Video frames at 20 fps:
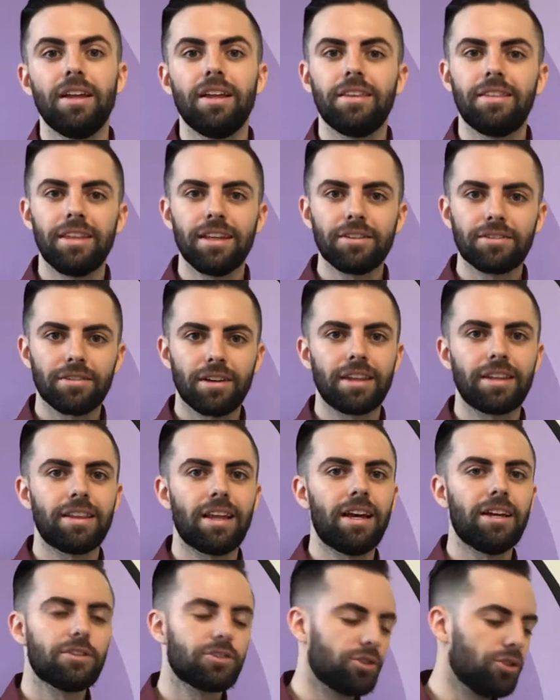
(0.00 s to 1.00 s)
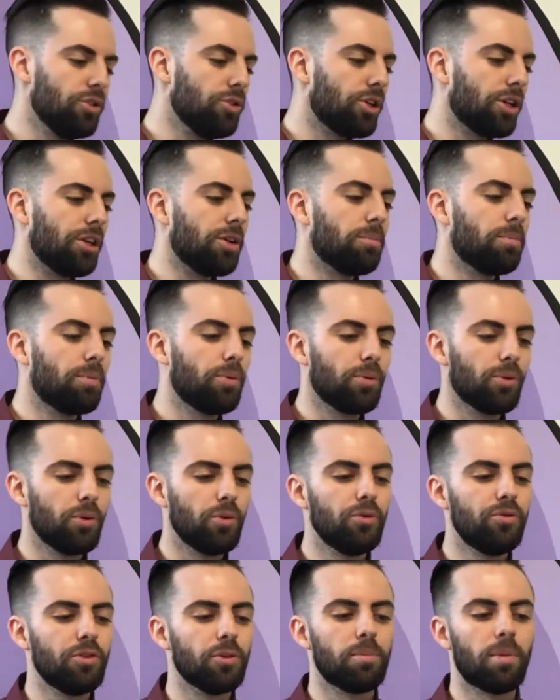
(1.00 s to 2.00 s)
things like that, so you can
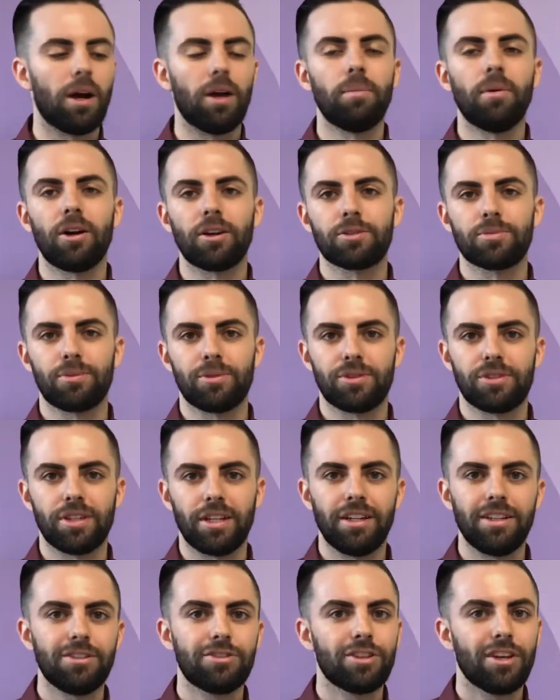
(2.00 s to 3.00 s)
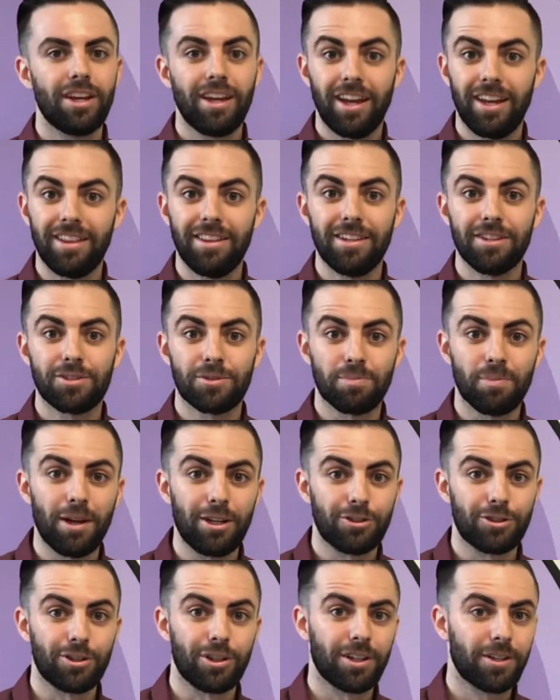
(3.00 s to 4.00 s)
improve your buy box percentage and this
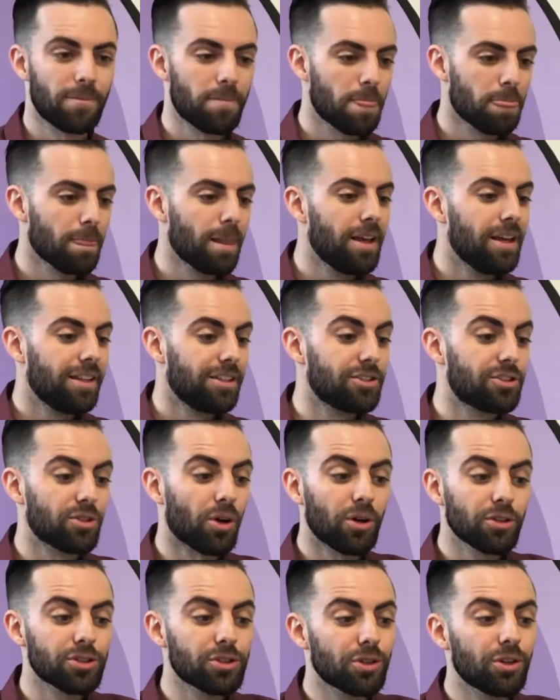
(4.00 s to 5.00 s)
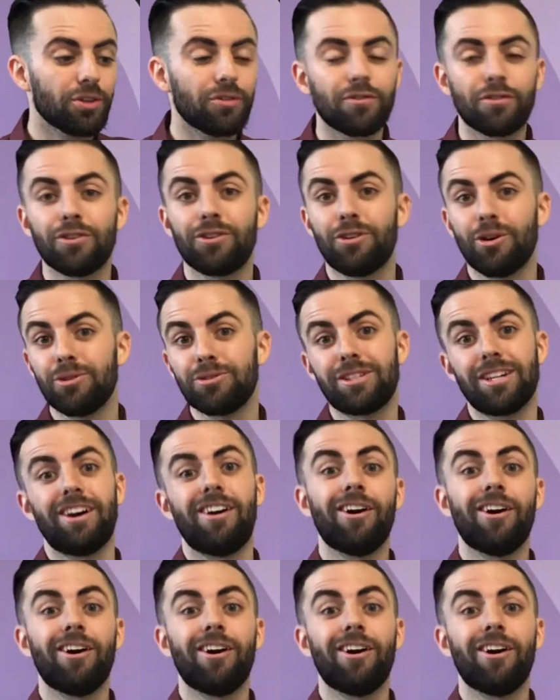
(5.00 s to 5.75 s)
metric. This is also good for those that